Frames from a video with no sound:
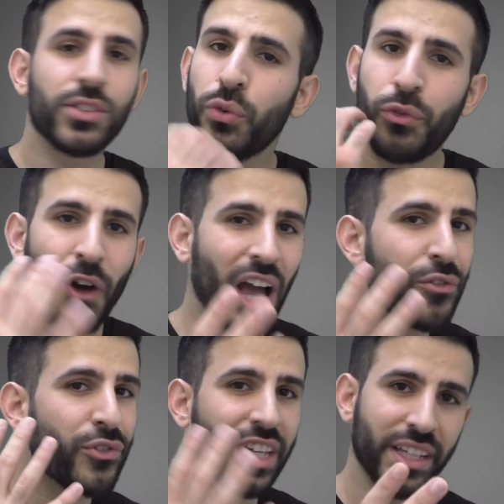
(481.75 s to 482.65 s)
you
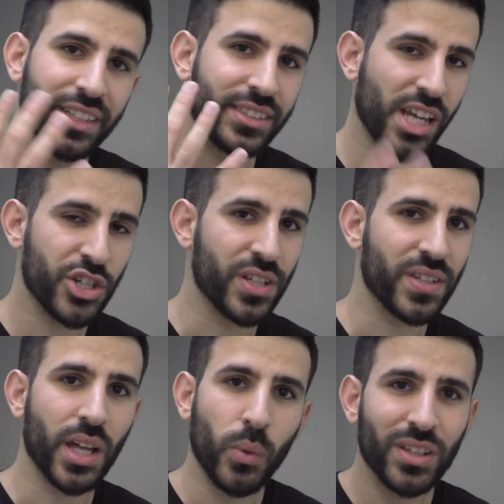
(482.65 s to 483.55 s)
5 key decisions,
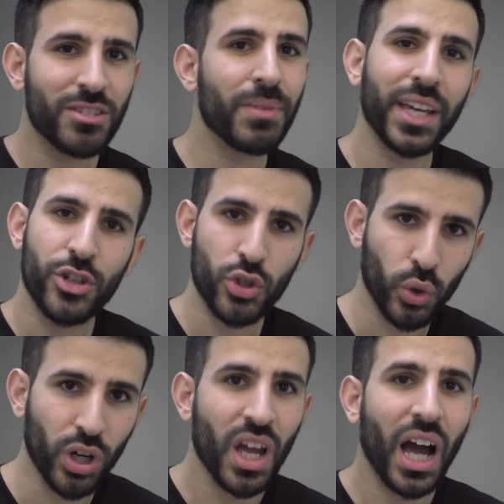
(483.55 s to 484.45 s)
and I want to make
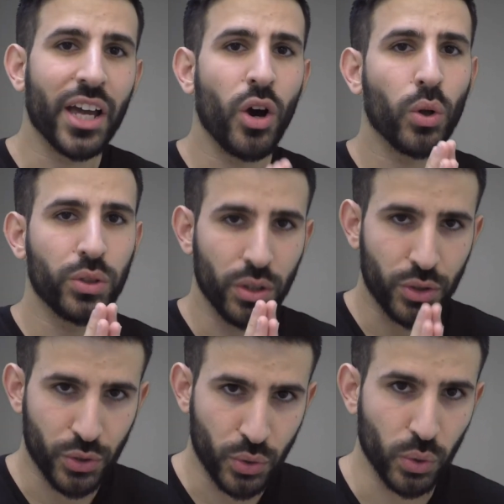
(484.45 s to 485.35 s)
sure I
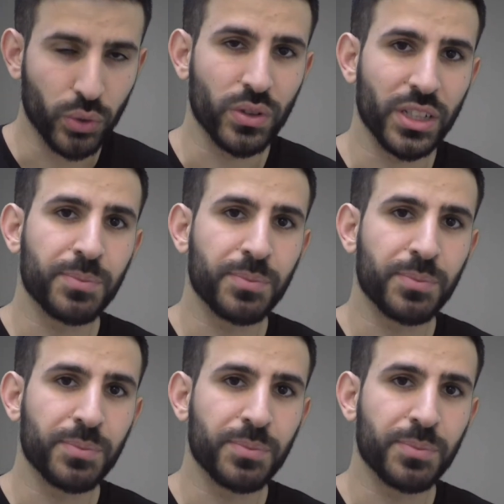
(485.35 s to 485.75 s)
hold true to this